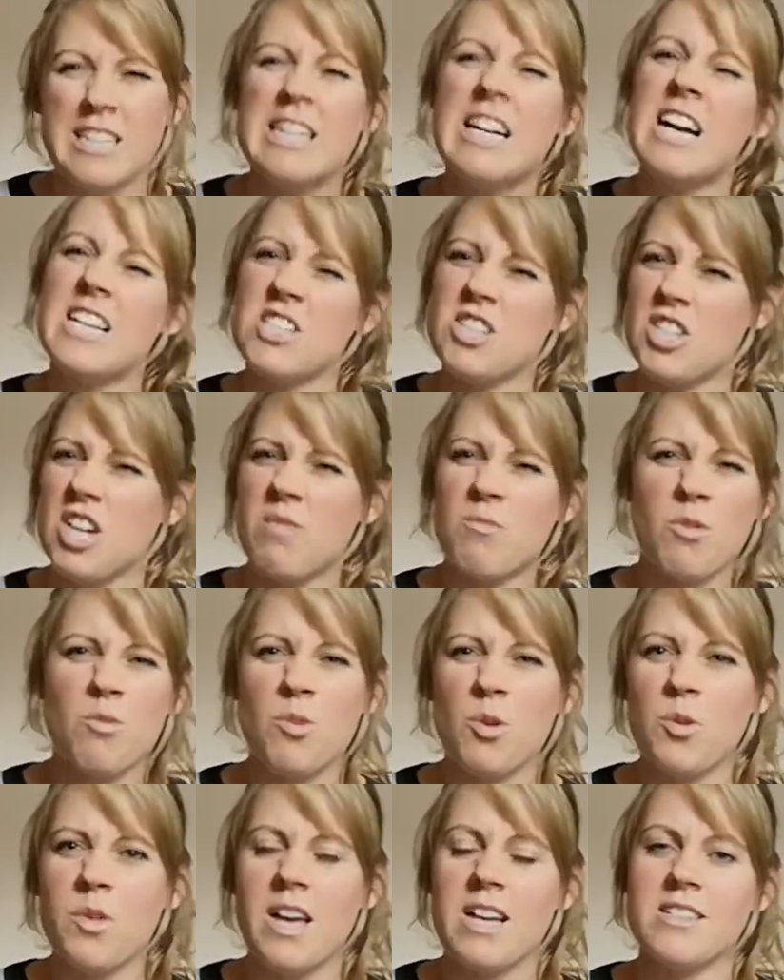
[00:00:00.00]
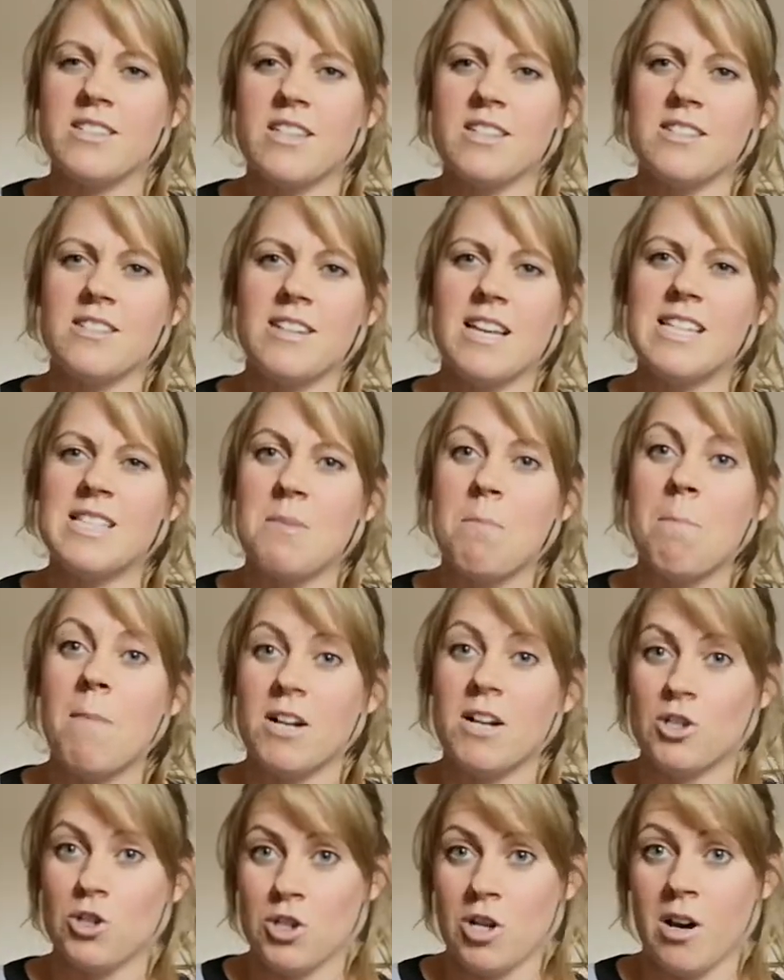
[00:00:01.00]
As a general rule, that isn't
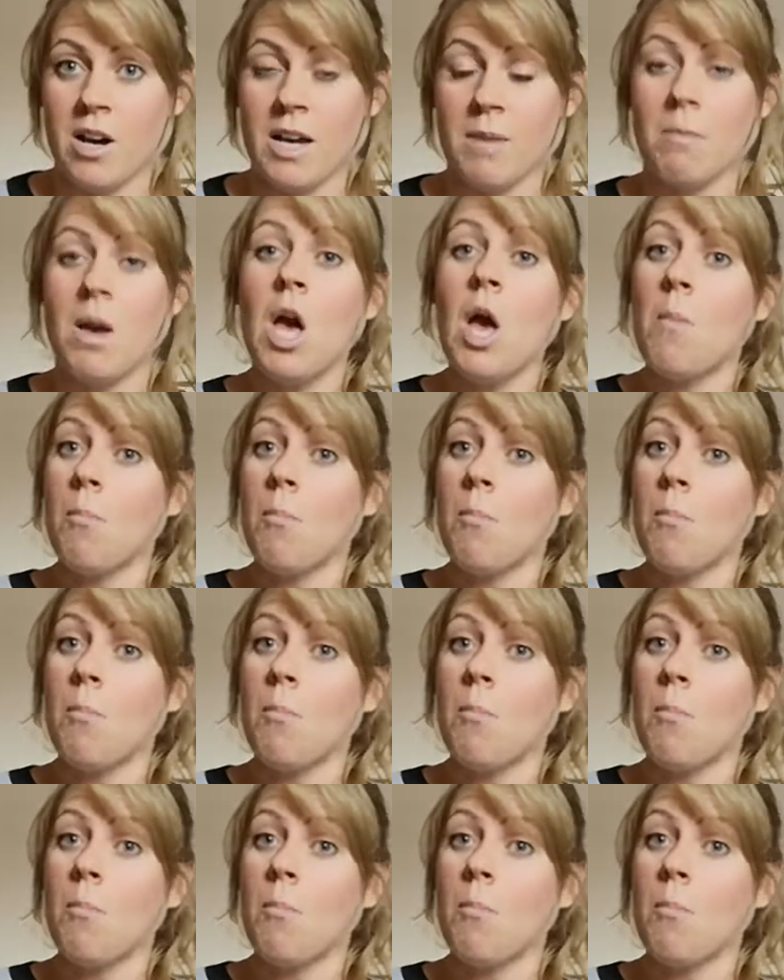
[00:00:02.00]
much time,